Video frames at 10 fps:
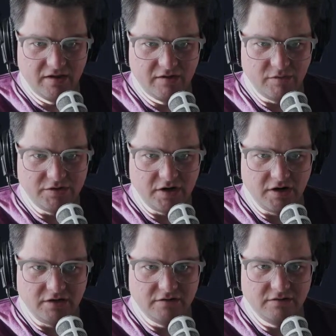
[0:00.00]
which
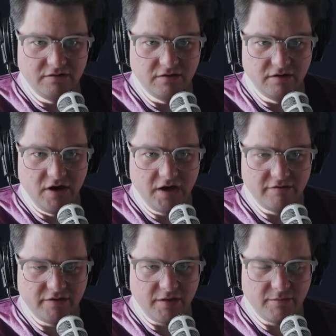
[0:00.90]
are none
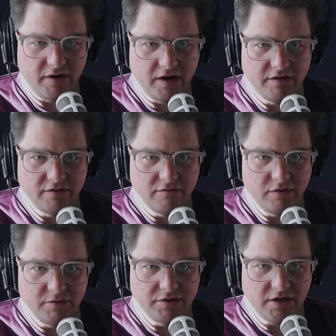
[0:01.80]
of them higher than
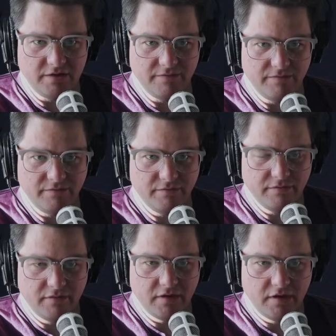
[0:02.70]
3%.
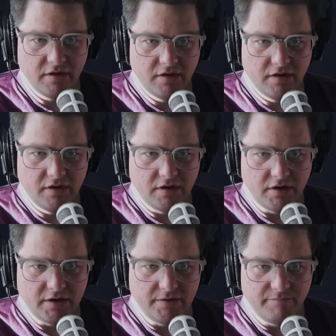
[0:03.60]

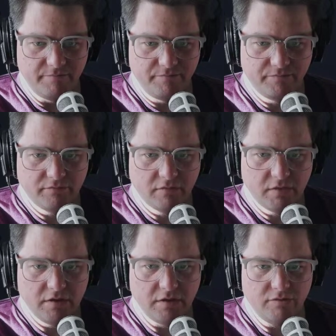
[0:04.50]

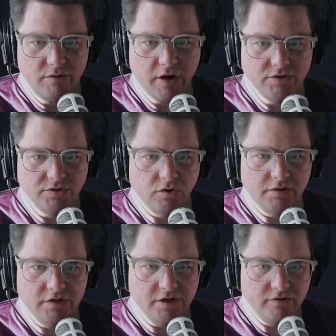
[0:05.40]
The three browsers
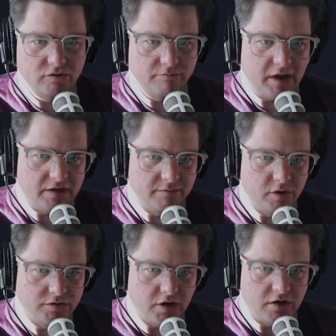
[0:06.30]
holding JavaScript back the
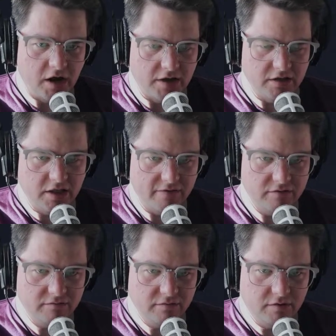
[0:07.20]
most are
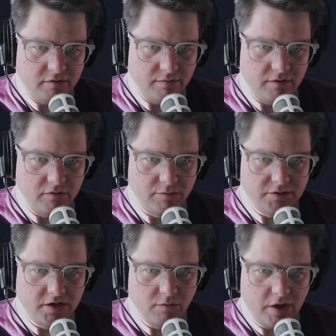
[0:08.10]
IE11, about
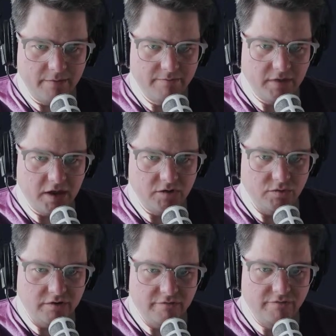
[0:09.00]
3% of the web,
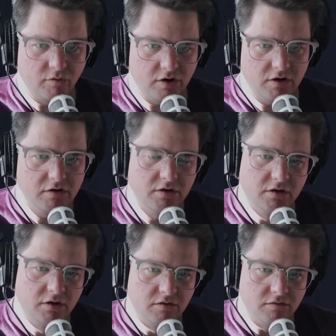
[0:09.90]
Android 4,
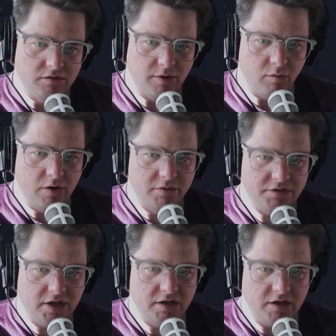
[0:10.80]
which is about
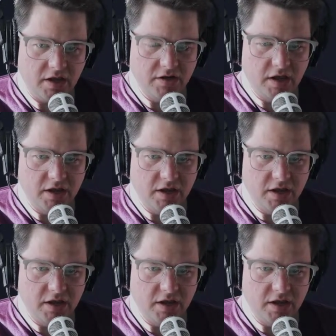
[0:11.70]
1%, and